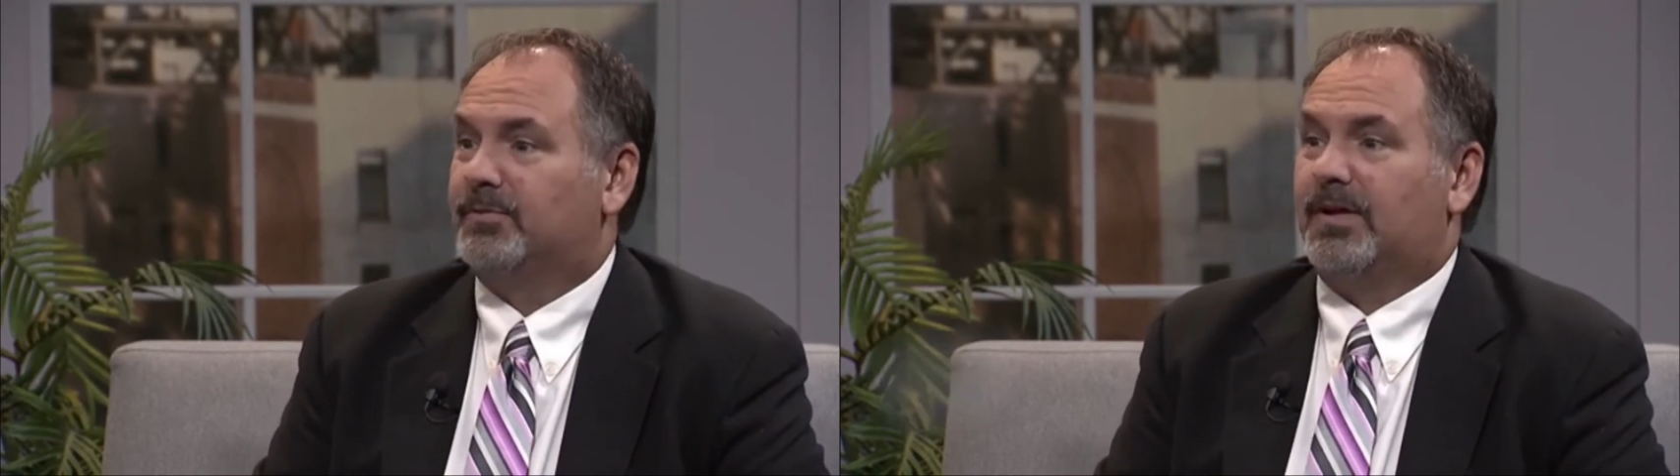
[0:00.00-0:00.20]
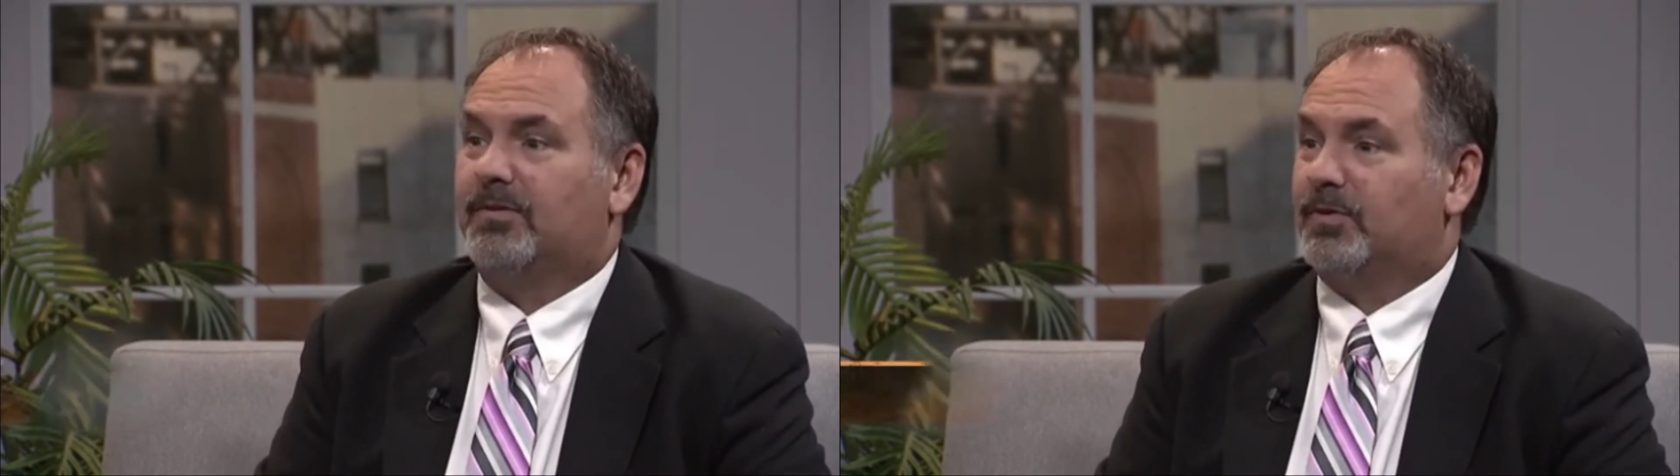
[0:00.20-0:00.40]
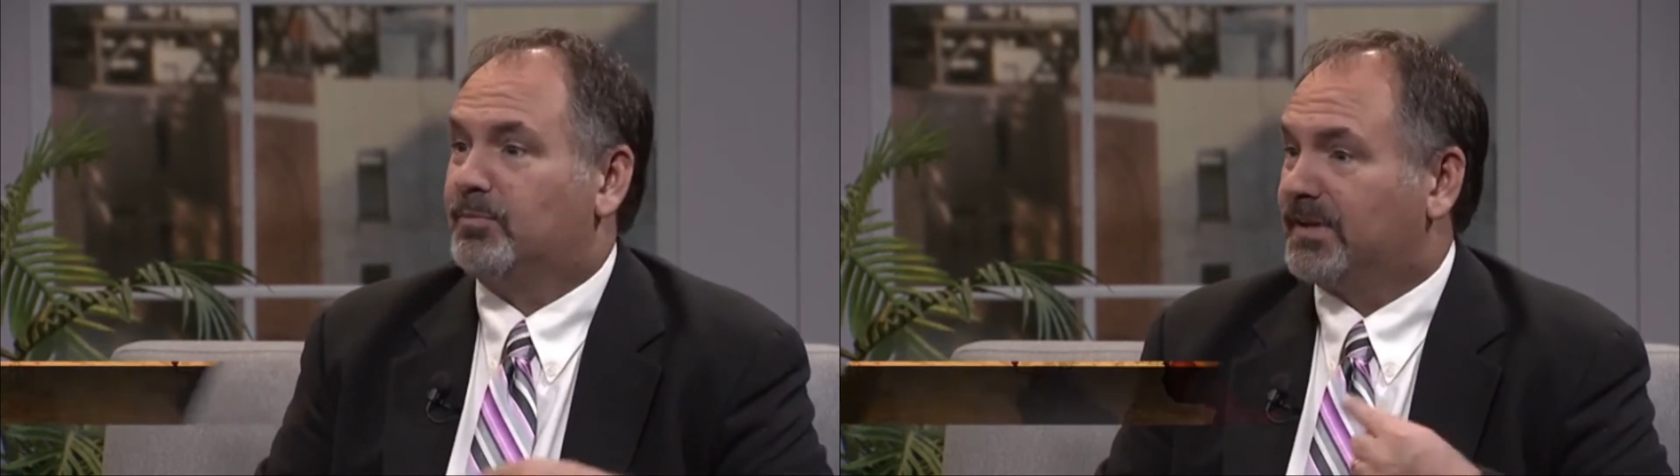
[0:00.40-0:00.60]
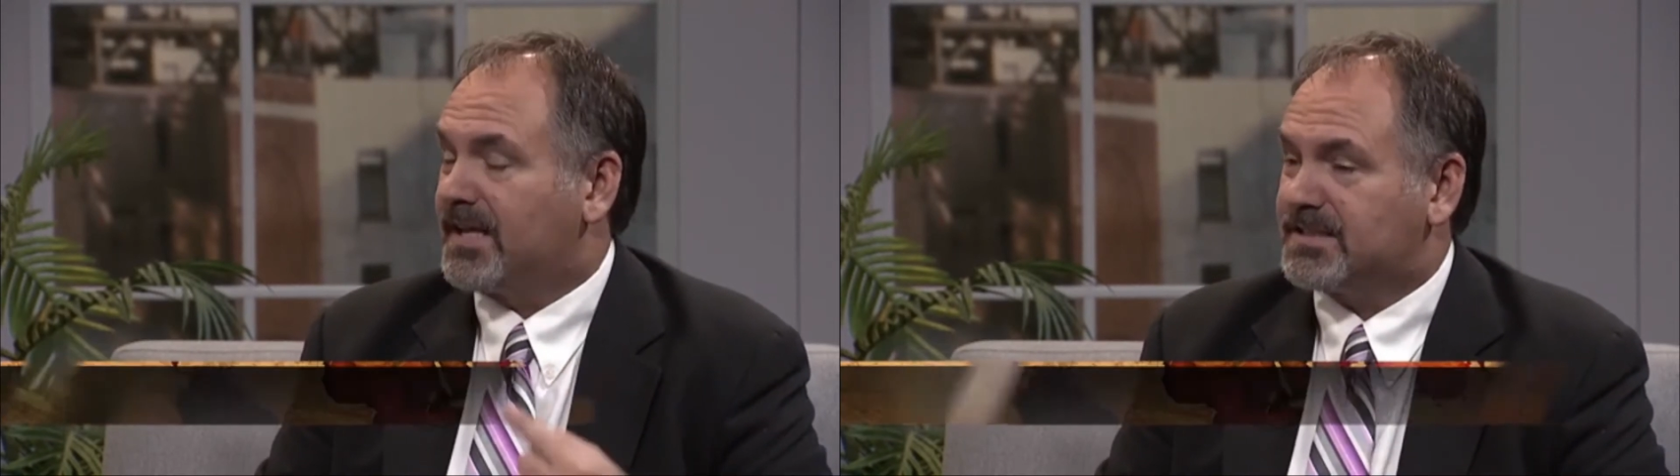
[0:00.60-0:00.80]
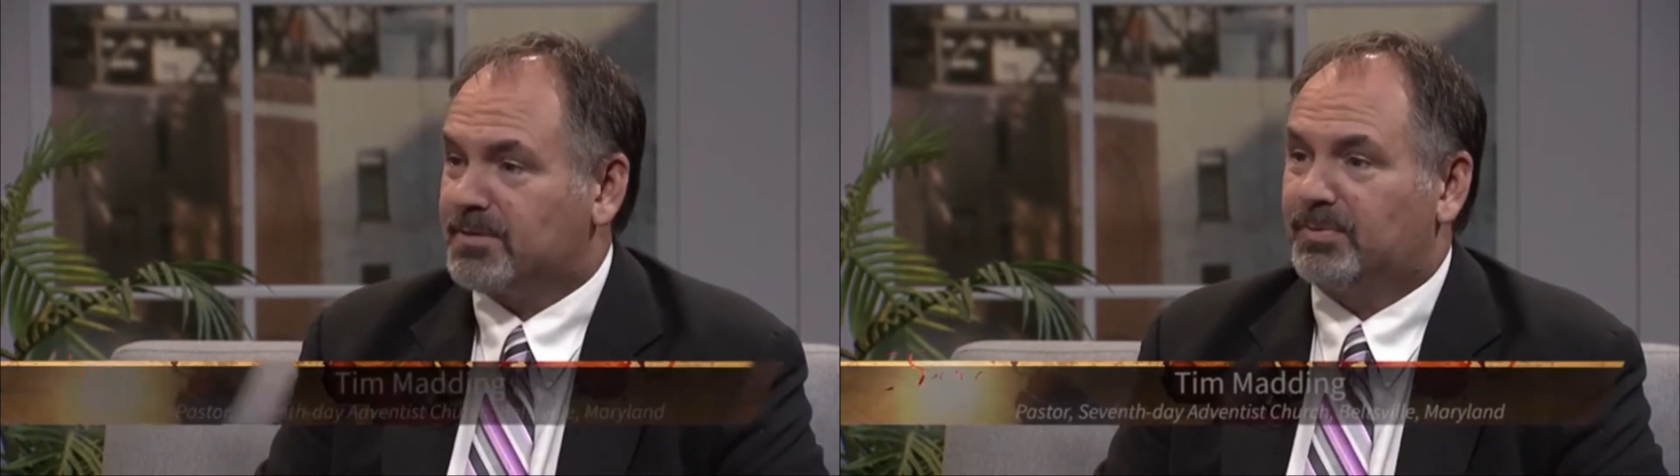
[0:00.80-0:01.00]
uh, from
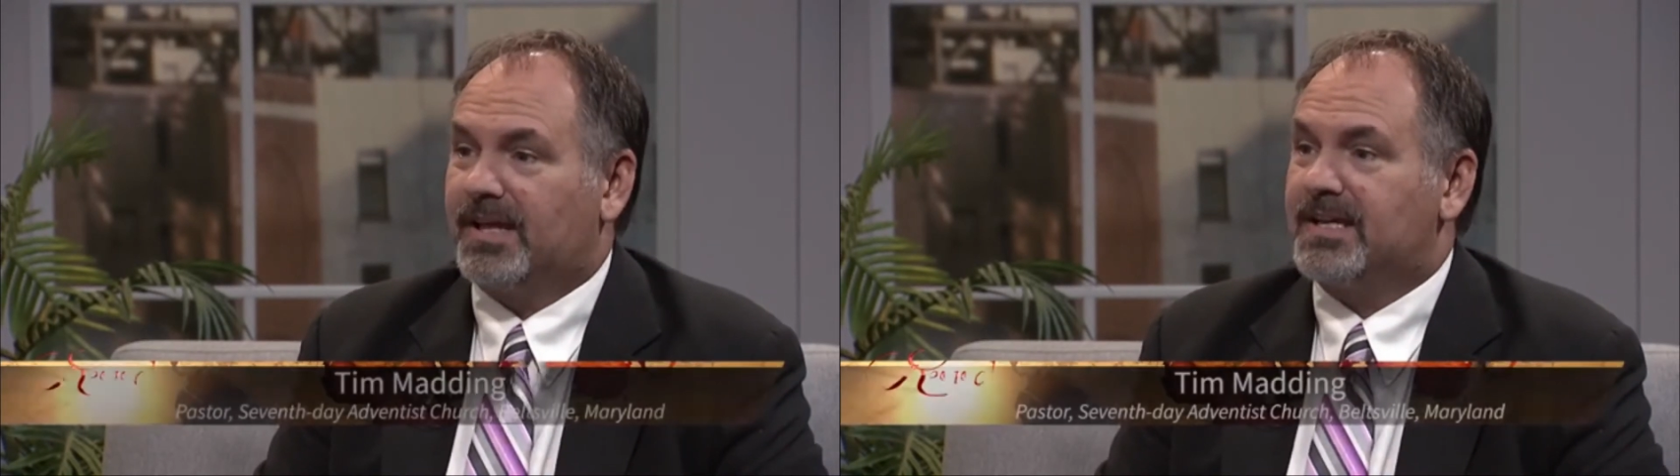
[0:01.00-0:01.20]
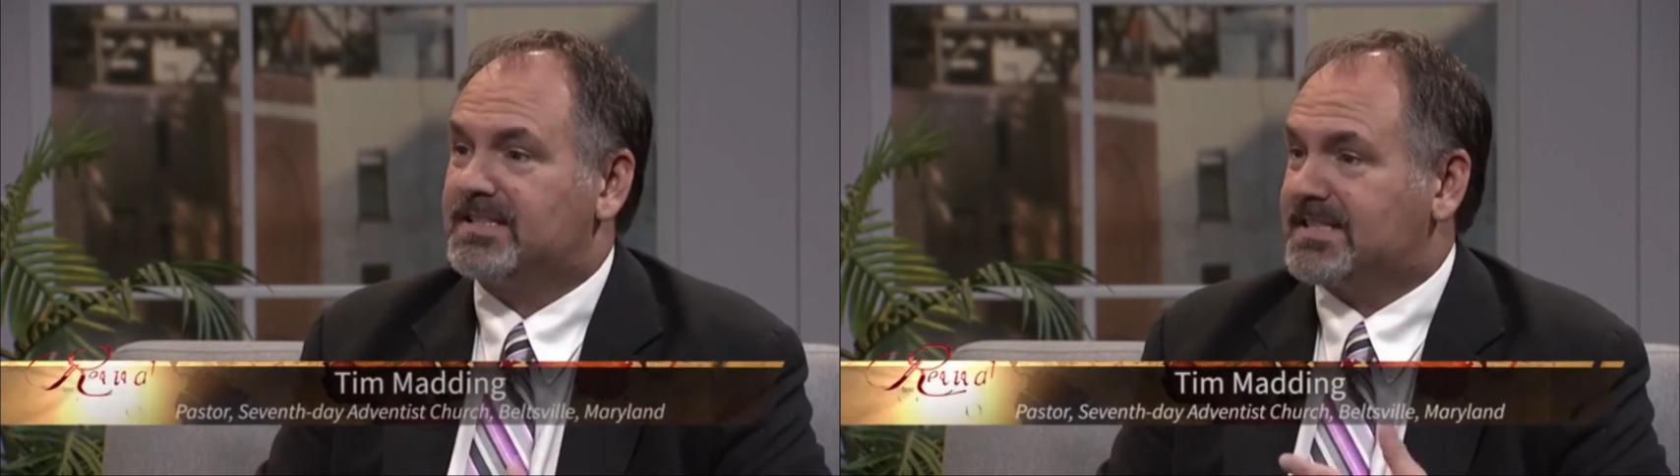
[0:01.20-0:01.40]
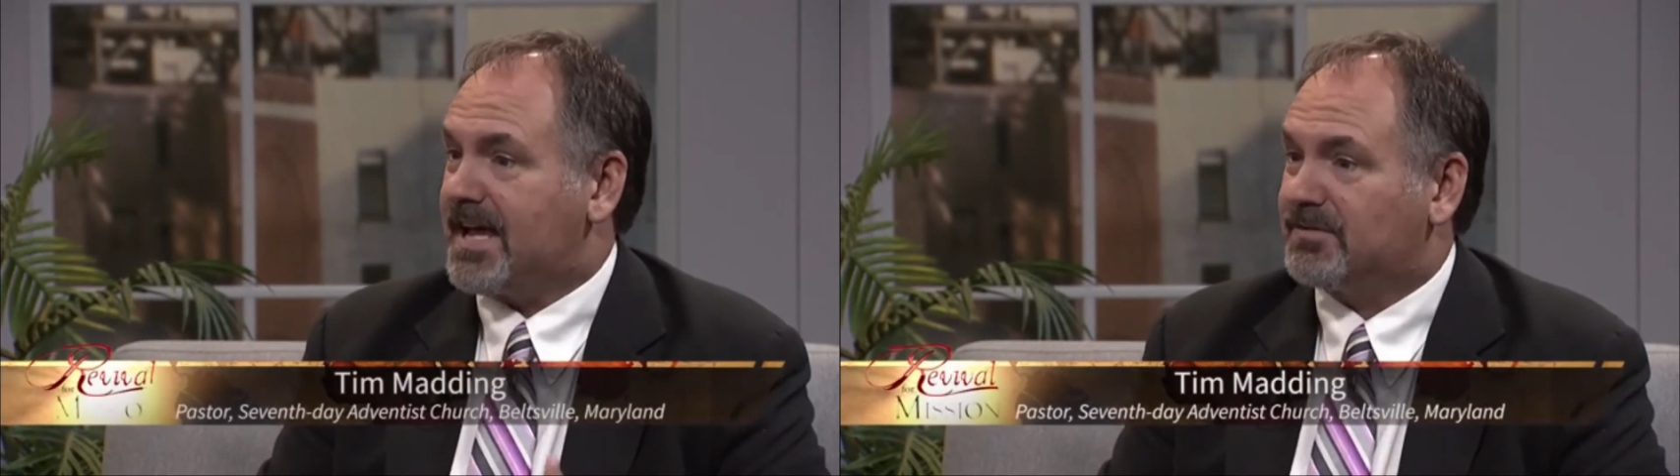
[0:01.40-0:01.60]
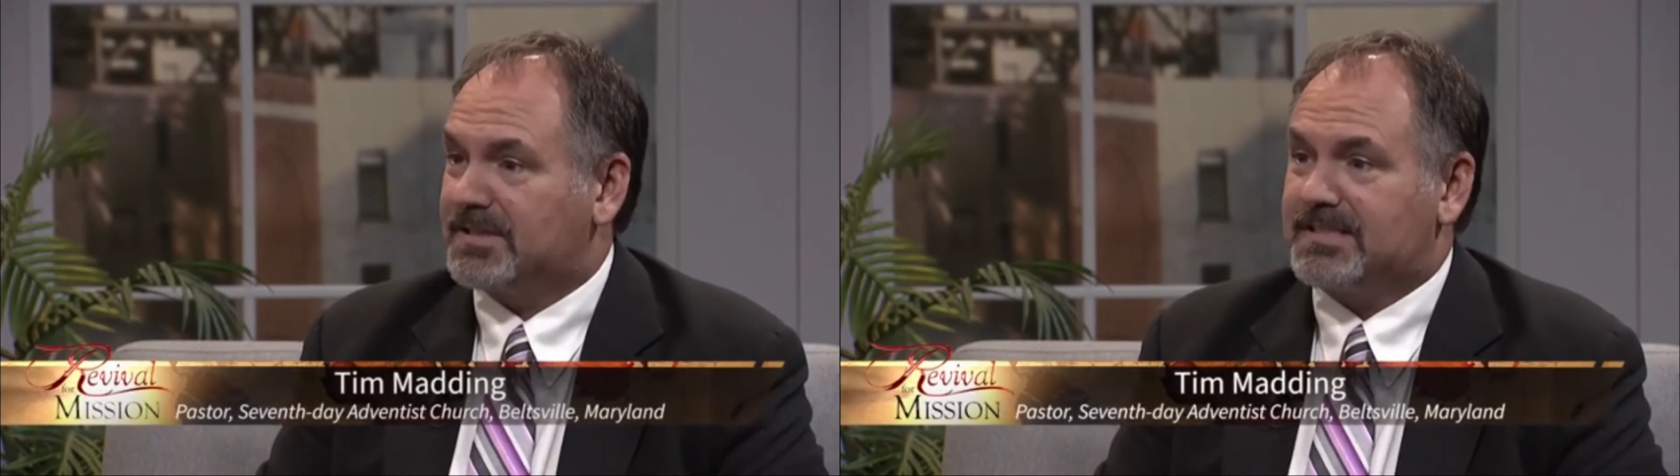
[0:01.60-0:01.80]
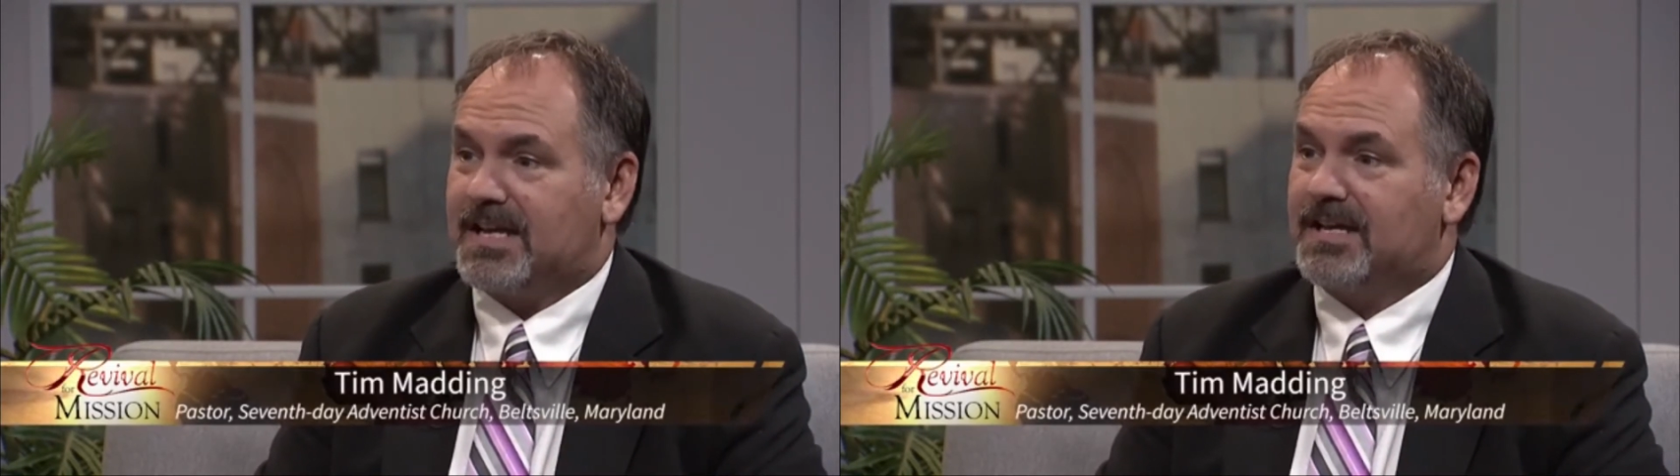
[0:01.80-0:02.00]
place to place, town
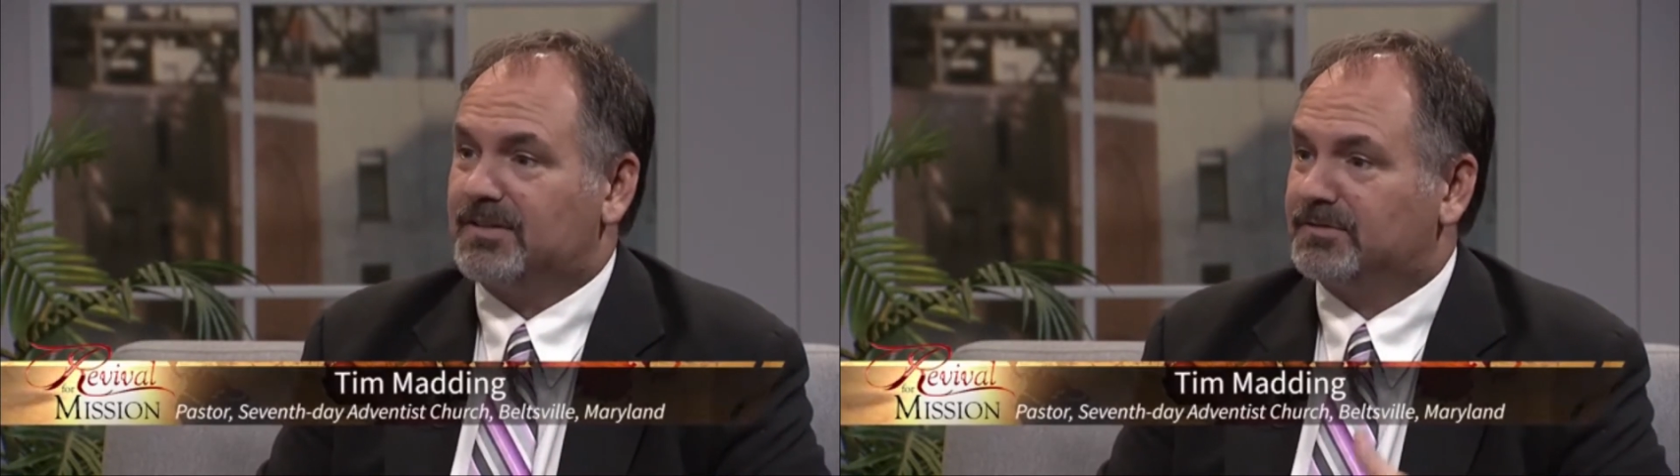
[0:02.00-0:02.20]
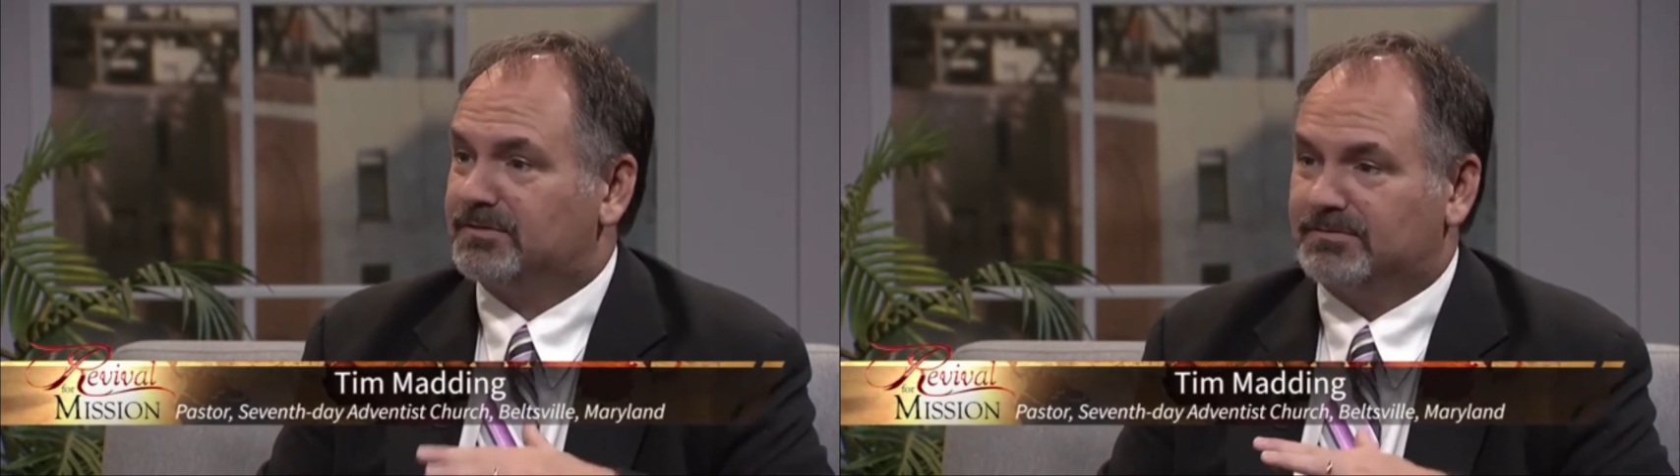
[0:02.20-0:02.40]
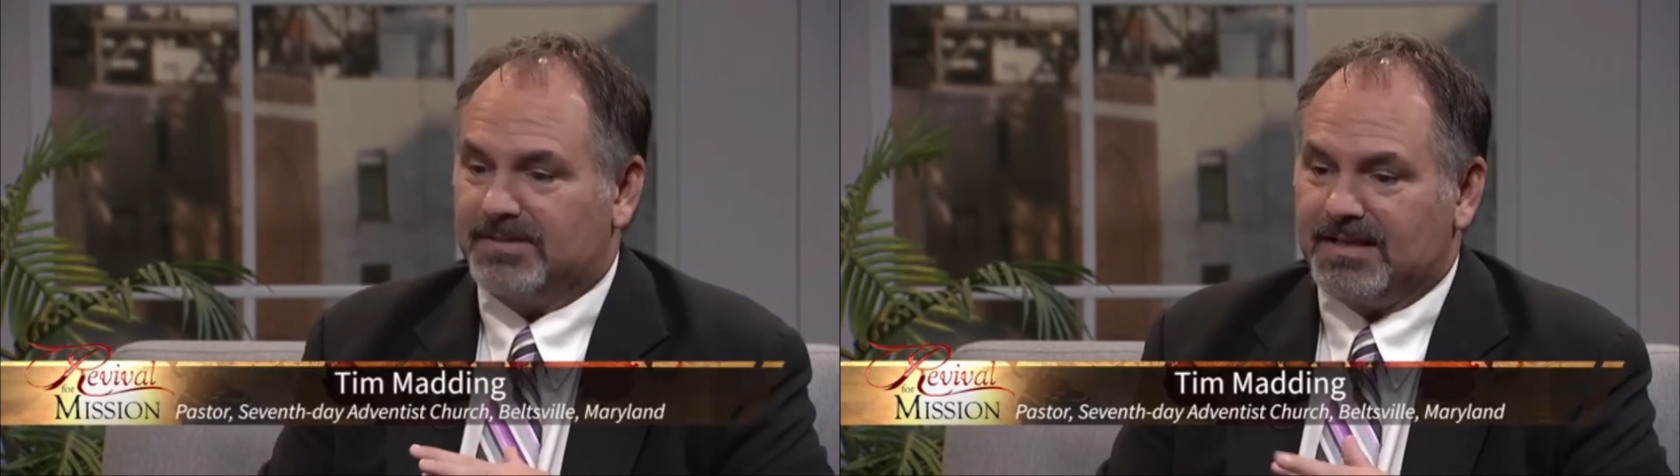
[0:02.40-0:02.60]
to town